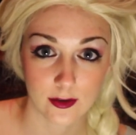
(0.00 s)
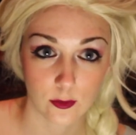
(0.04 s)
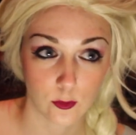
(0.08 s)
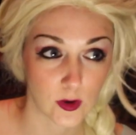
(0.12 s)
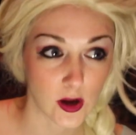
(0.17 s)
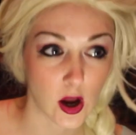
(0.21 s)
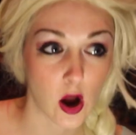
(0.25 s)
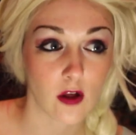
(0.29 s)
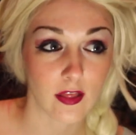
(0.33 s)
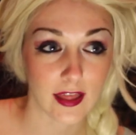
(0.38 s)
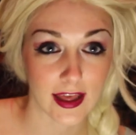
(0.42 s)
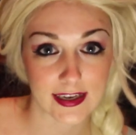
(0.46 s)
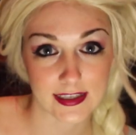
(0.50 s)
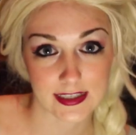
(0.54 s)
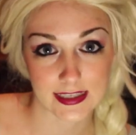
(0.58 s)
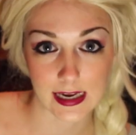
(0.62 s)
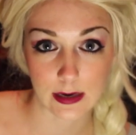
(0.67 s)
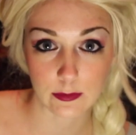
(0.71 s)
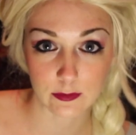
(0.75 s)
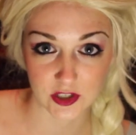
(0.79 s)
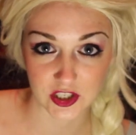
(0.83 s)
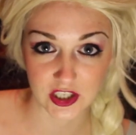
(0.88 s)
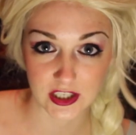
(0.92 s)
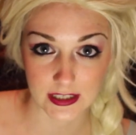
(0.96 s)
We all like
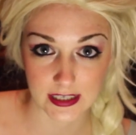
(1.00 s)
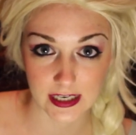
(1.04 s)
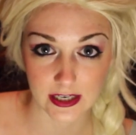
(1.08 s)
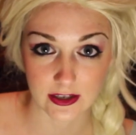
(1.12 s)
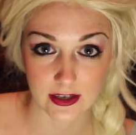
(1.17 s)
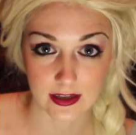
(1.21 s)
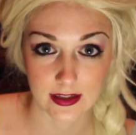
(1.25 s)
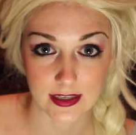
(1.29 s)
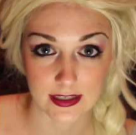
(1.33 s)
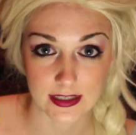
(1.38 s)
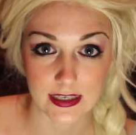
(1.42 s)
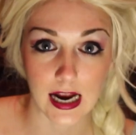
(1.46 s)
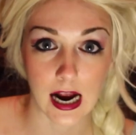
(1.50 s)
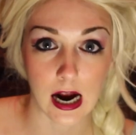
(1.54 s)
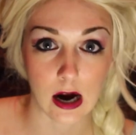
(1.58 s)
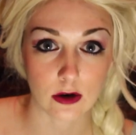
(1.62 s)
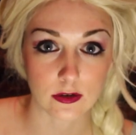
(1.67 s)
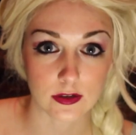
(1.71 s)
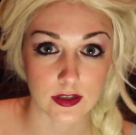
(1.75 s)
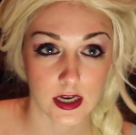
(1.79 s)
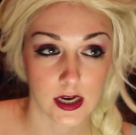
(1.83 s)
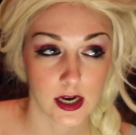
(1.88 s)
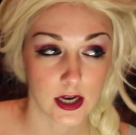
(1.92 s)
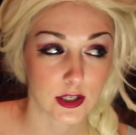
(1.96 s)
sandwiches here in this
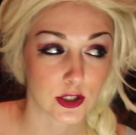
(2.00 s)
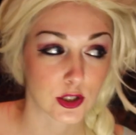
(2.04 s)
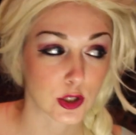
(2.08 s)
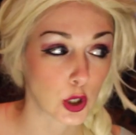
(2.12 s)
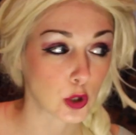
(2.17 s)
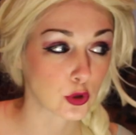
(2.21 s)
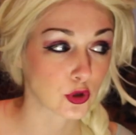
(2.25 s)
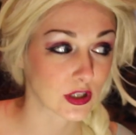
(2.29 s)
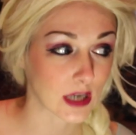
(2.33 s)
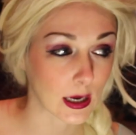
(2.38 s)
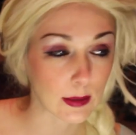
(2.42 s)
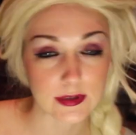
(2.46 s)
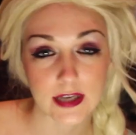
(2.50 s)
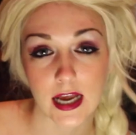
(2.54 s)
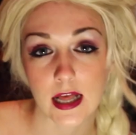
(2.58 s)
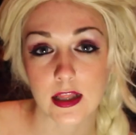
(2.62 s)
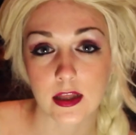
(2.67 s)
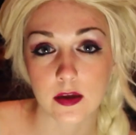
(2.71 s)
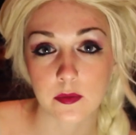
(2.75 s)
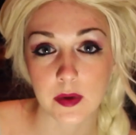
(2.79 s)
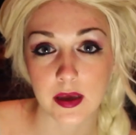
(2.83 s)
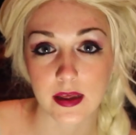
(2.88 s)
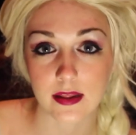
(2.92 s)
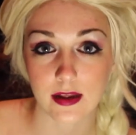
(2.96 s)
house. So stop
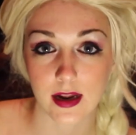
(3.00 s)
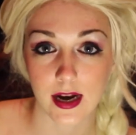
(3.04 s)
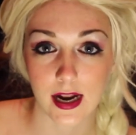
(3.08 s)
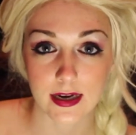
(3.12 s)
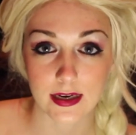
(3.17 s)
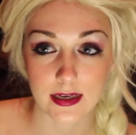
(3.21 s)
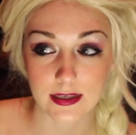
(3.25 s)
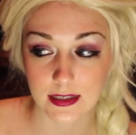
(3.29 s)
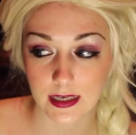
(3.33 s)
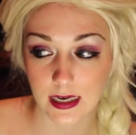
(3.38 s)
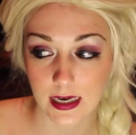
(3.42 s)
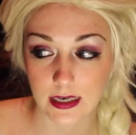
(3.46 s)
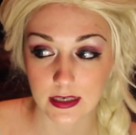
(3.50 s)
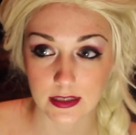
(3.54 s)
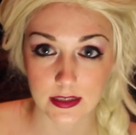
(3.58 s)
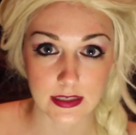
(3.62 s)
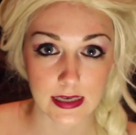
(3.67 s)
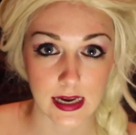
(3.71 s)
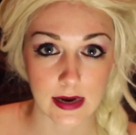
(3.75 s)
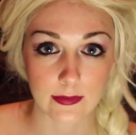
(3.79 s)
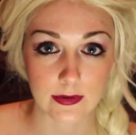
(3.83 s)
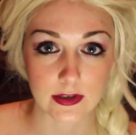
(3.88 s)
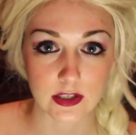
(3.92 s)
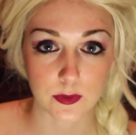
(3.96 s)
telling me that I need to eat a
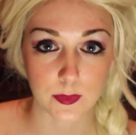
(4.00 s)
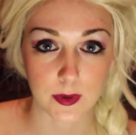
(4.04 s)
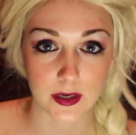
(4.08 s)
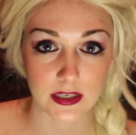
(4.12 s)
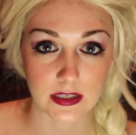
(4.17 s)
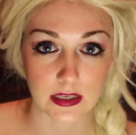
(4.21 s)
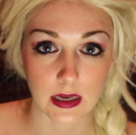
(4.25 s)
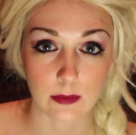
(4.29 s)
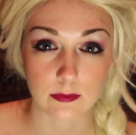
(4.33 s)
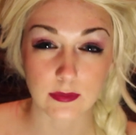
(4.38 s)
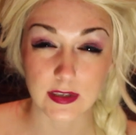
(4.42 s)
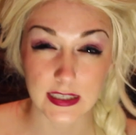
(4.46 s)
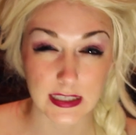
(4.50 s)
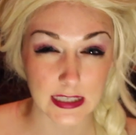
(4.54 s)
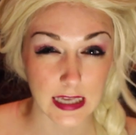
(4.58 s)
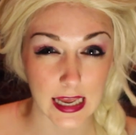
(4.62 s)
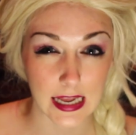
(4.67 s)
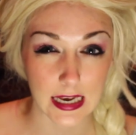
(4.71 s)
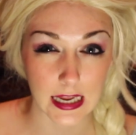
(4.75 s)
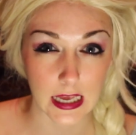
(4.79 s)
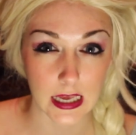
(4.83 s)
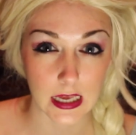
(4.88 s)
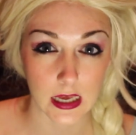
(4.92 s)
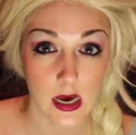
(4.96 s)
sandwich because I'm
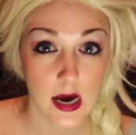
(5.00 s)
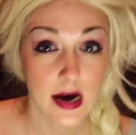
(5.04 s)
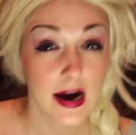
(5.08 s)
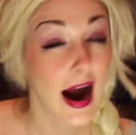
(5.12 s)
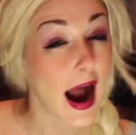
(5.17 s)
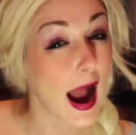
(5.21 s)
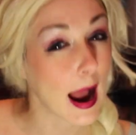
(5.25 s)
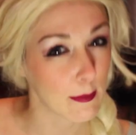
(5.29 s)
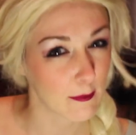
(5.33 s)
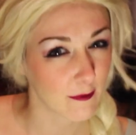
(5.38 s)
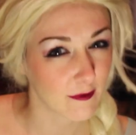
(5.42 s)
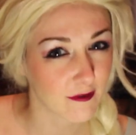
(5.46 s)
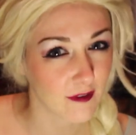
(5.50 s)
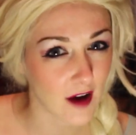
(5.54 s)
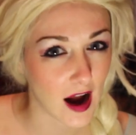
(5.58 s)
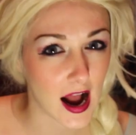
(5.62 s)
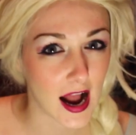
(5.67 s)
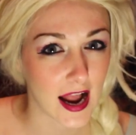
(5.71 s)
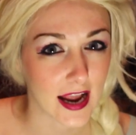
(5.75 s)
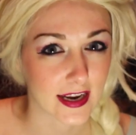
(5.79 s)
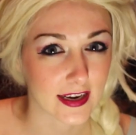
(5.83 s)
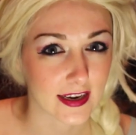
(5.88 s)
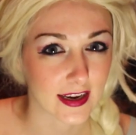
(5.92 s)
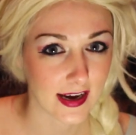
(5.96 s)
skinny. I'm
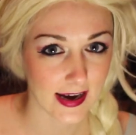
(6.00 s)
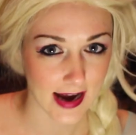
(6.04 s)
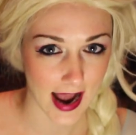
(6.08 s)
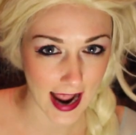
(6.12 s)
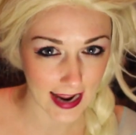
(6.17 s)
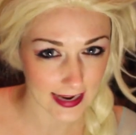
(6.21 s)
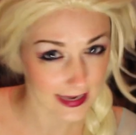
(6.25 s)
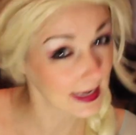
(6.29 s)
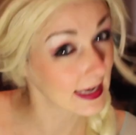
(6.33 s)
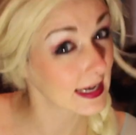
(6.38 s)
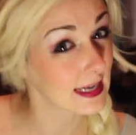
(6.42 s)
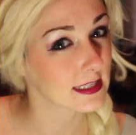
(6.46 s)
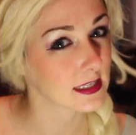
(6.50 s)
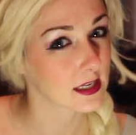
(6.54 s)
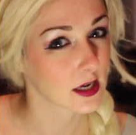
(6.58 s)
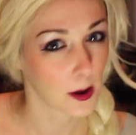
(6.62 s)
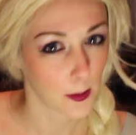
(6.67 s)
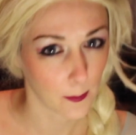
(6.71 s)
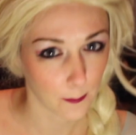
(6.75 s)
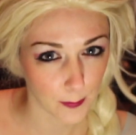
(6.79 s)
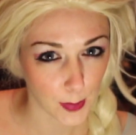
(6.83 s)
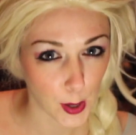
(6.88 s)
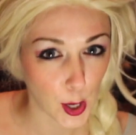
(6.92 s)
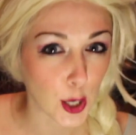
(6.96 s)
fine. I eat
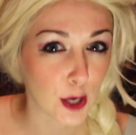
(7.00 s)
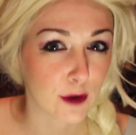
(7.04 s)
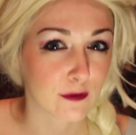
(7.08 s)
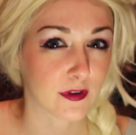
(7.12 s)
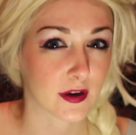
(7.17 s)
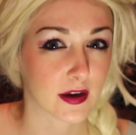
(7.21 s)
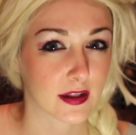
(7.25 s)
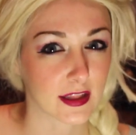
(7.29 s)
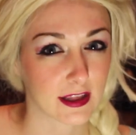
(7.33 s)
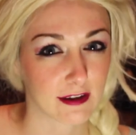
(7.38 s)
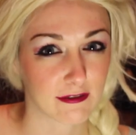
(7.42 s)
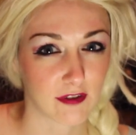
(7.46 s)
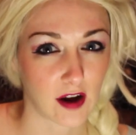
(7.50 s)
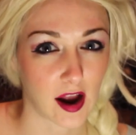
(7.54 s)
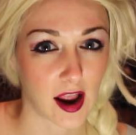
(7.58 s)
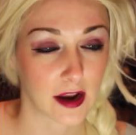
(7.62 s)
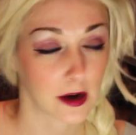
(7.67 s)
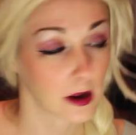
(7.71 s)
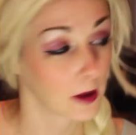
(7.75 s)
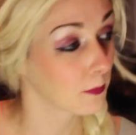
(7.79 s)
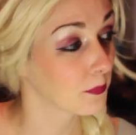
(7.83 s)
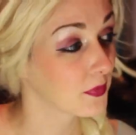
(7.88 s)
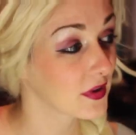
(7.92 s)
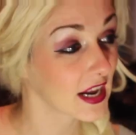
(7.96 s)
perfectly
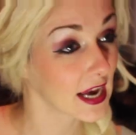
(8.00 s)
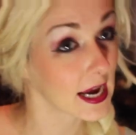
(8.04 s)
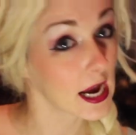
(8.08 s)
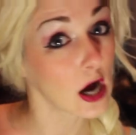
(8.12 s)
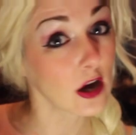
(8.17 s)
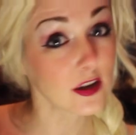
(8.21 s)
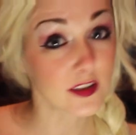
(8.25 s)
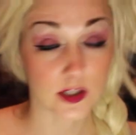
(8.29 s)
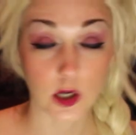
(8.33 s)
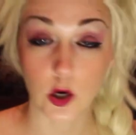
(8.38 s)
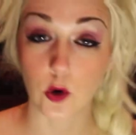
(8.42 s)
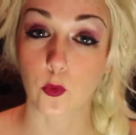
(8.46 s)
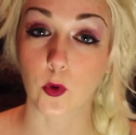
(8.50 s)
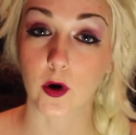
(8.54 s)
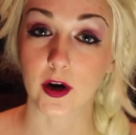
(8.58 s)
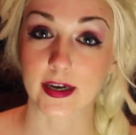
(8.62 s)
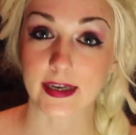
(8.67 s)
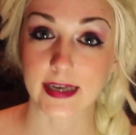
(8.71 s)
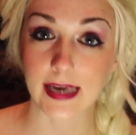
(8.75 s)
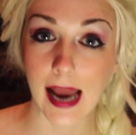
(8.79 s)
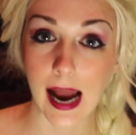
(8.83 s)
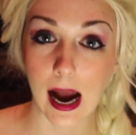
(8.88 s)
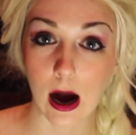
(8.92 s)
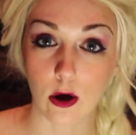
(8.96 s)
fine. But I also
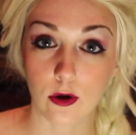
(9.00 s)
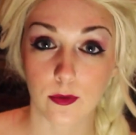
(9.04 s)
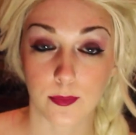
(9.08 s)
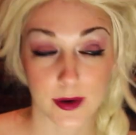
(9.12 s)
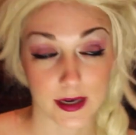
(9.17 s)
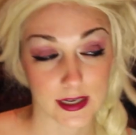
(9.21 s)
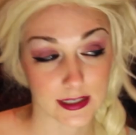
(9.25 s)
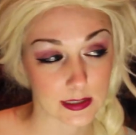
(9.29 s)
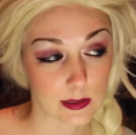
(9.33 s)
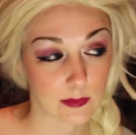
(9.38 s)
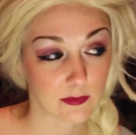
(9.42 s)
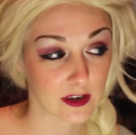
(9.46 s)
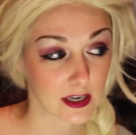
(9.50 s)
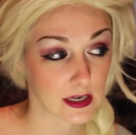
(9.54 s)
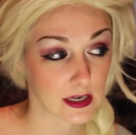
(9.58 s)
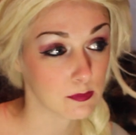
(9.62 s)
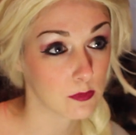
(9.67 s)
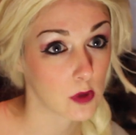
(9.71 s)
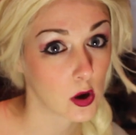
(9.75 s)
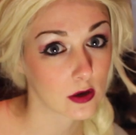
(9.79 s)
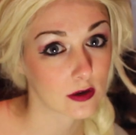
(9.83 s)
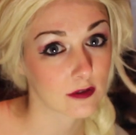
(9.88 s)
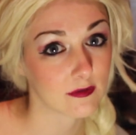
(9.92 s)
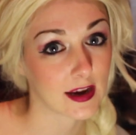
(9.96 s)
work out because I'm
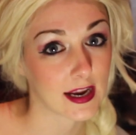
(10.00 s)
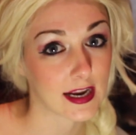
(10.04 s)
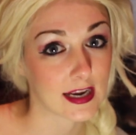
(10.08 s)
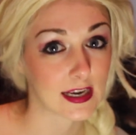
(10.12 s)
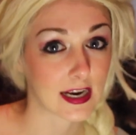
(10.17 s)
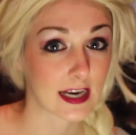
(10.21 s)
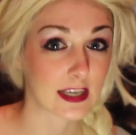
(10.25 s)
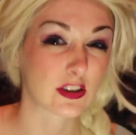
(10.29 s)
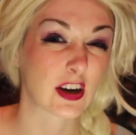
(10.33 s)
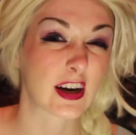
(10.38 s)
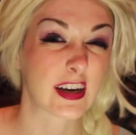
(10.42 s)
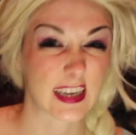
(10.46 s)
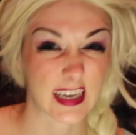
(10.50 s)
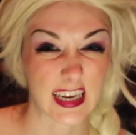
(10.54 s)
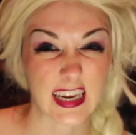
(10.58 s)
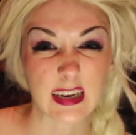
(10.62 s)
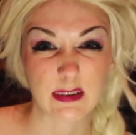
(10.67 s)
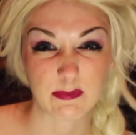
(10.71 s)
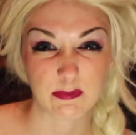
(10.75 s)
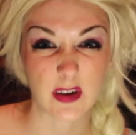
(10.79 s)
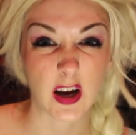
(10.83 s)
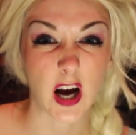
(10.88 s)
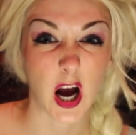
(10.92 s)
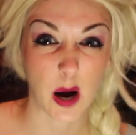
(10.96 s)
motivated and I try to
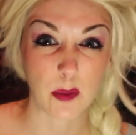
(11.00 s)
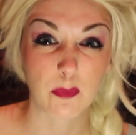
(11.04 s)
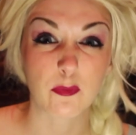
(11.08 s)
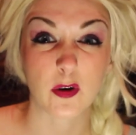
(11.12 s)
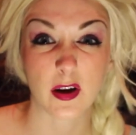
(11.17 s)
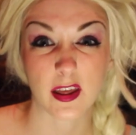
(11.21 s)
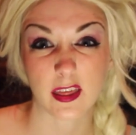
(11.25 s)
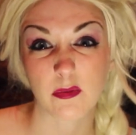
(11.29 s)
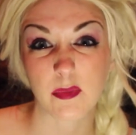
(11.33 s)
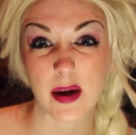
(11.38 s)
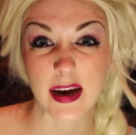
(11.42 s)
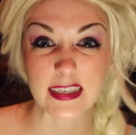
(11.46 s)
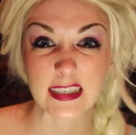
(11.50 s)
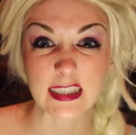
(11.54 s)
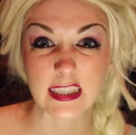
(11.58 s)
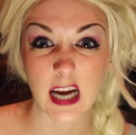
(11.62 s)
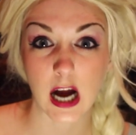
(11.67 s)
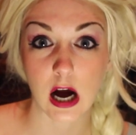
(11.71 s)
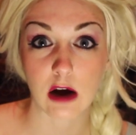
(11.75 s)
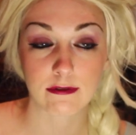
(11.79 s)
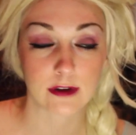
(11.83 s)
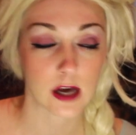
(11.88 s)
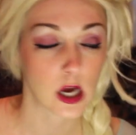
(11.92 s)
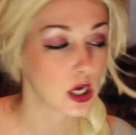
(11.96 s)
keep up with
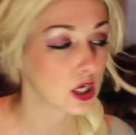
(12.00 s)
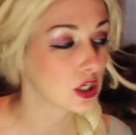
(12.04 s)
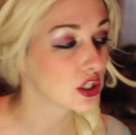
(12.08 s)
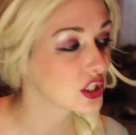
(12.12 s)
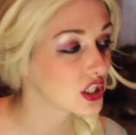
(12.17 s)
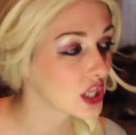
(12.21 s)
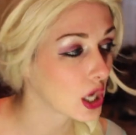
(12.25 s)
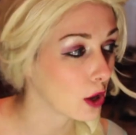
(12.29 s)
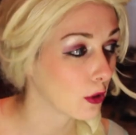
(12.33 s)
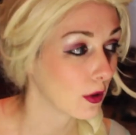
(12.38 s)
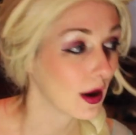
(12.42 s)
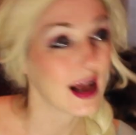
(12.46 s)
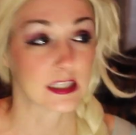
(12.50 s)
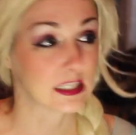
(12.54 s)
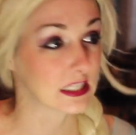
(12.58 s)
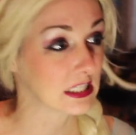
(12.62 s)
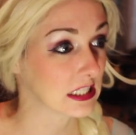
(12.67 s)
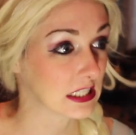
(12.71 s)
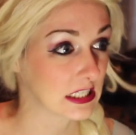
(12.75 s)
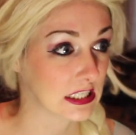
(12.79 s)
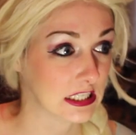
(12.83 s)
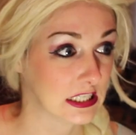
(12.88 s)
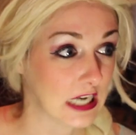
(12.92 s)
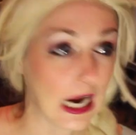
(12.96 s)
myself. So
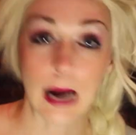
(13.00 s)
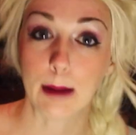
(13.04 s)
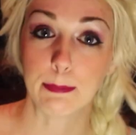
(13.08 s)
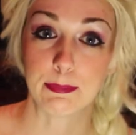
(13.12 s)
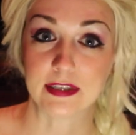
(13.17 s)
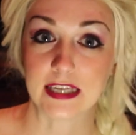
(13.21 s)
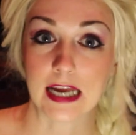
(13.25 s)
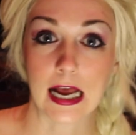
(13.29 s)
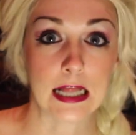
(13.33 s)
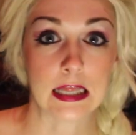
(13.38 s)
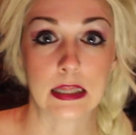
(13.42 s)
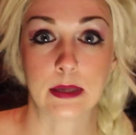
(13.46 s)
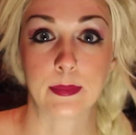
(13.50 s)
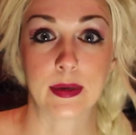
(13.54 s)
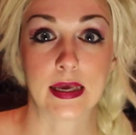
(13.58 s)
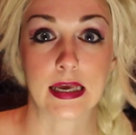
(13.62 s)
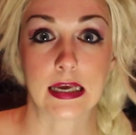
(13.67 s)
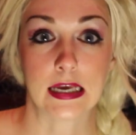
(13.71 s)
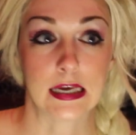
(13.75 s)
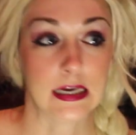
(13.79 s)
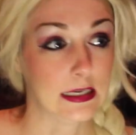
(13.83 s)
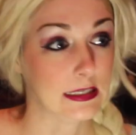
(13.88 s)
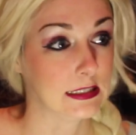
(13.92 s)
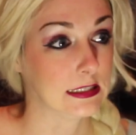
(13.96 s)
stop telling
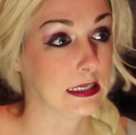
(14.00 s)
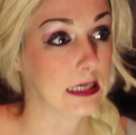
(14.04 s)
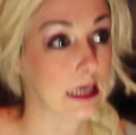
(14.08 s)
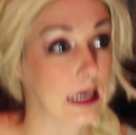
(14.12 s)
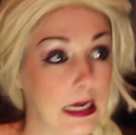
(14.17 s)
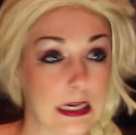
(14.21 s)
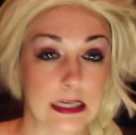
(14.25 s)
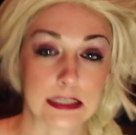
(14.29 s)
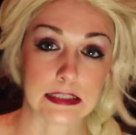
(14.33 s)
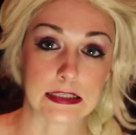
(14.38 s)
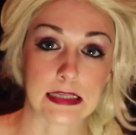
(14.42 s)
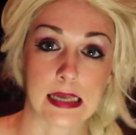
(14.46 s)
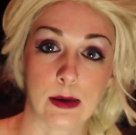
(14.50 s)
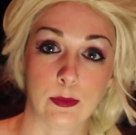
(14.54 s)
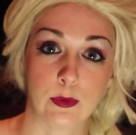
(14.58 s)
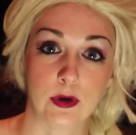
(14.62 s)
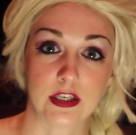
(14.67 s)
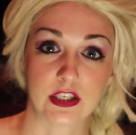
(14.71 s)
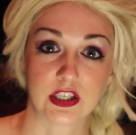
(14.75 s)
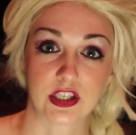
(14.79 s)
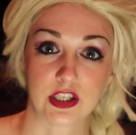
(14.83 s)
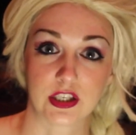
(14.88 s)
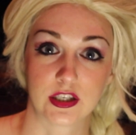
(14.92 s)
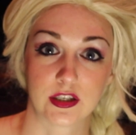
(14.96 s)
me to eat a
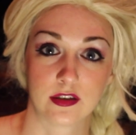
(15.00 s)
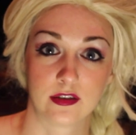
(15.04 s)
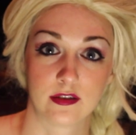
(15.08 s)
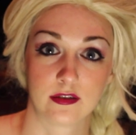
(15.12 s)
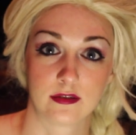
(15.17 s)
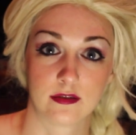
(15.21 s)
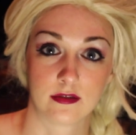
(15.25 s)
sandwich.